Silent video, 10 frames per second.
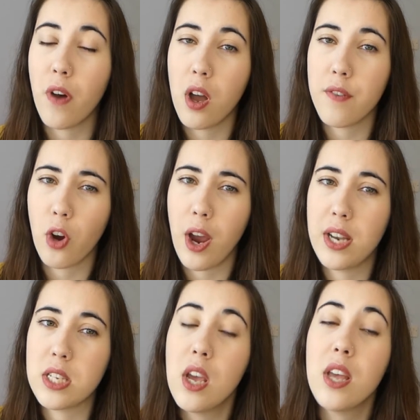5
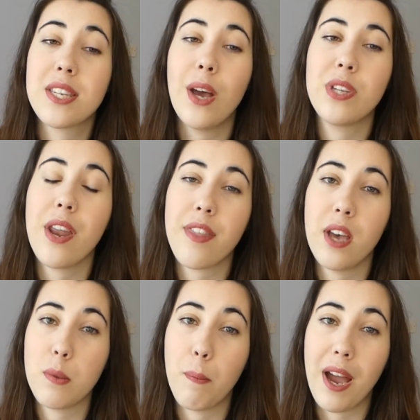grand. It's now
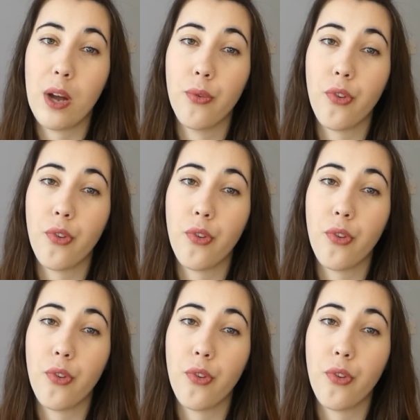£10,000.